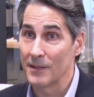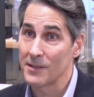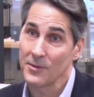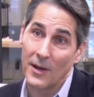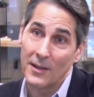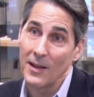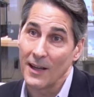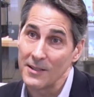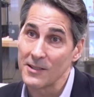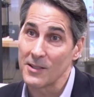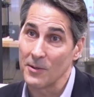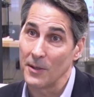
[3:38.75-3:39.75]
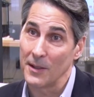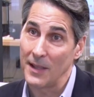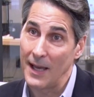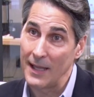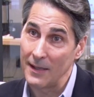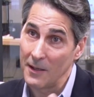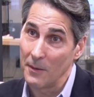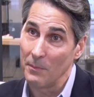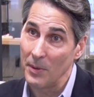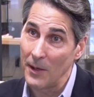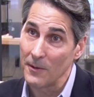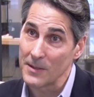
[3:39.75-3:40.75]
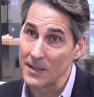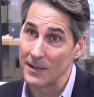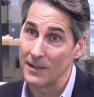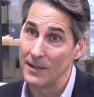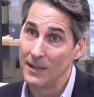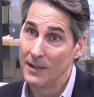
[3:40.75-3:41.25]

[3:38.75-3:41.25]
So I just thought that comparison